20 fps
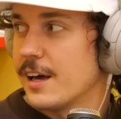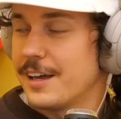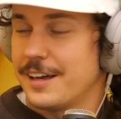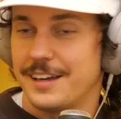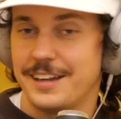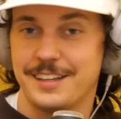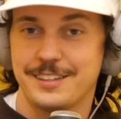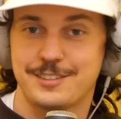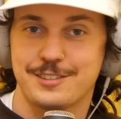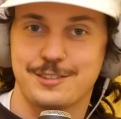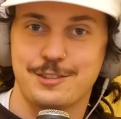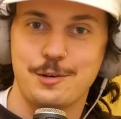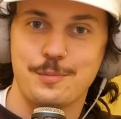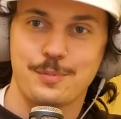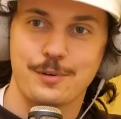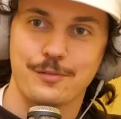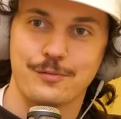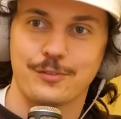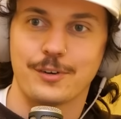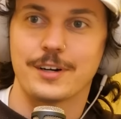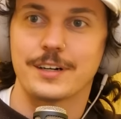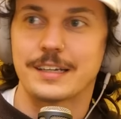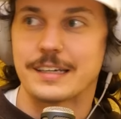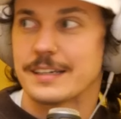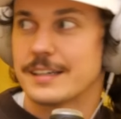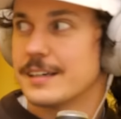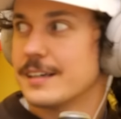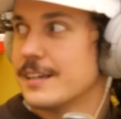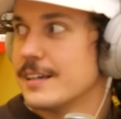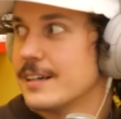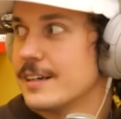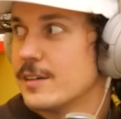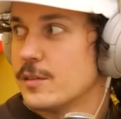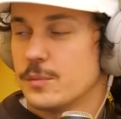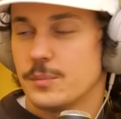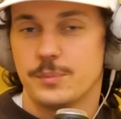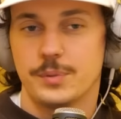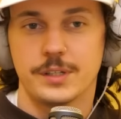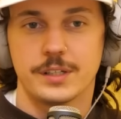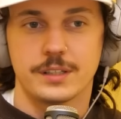It's super funny.
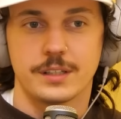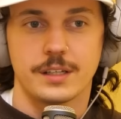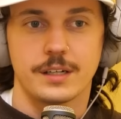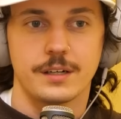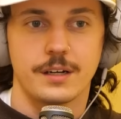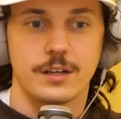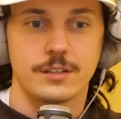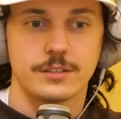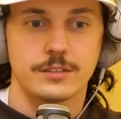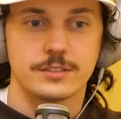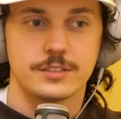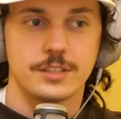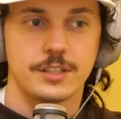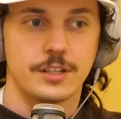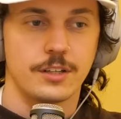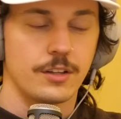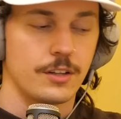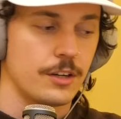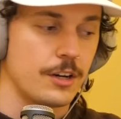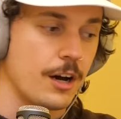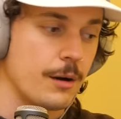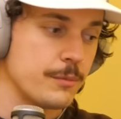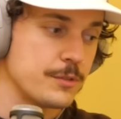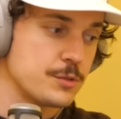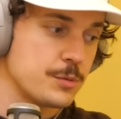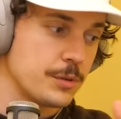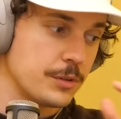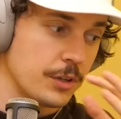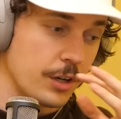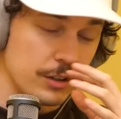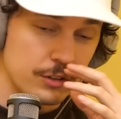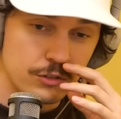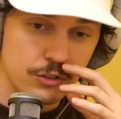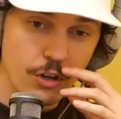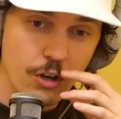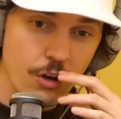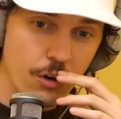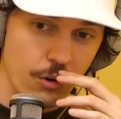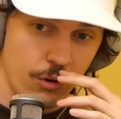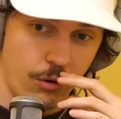Seeing all the comments being like,
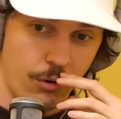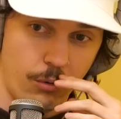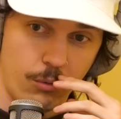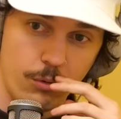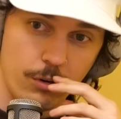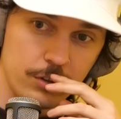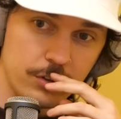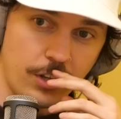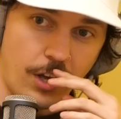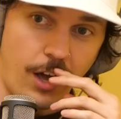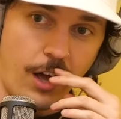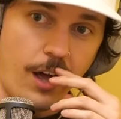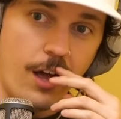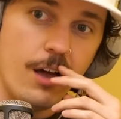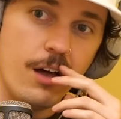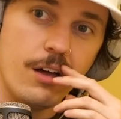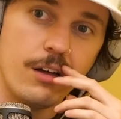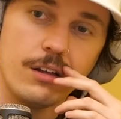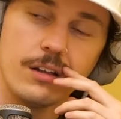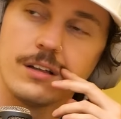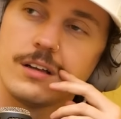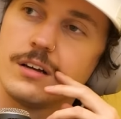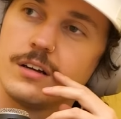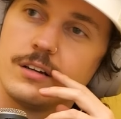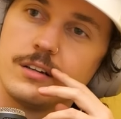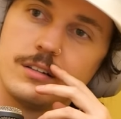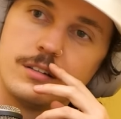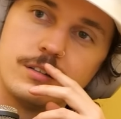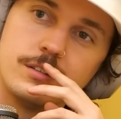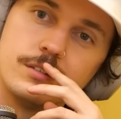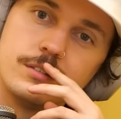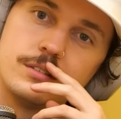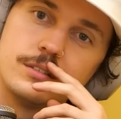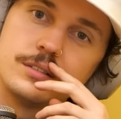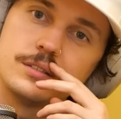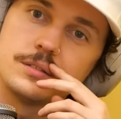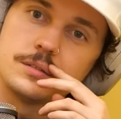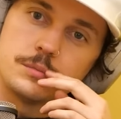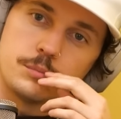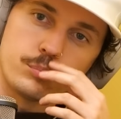dude, what the hell?
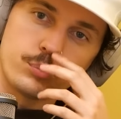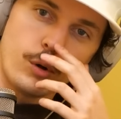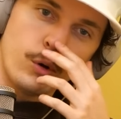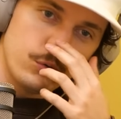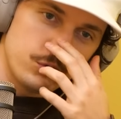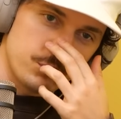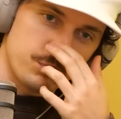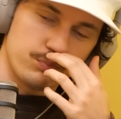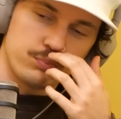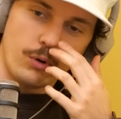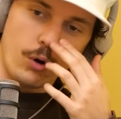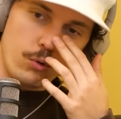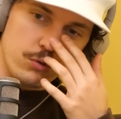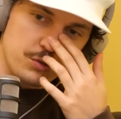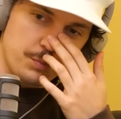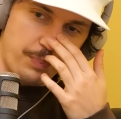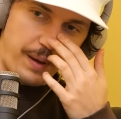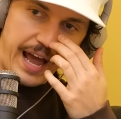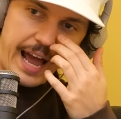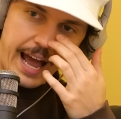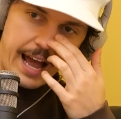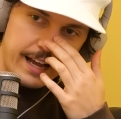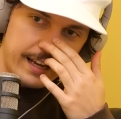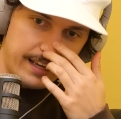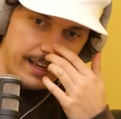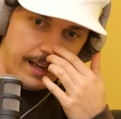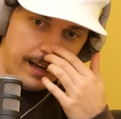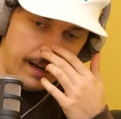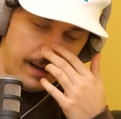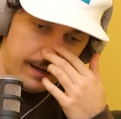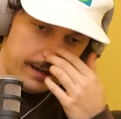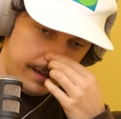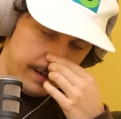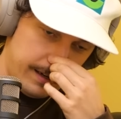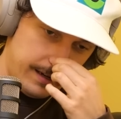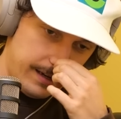Bro's packing.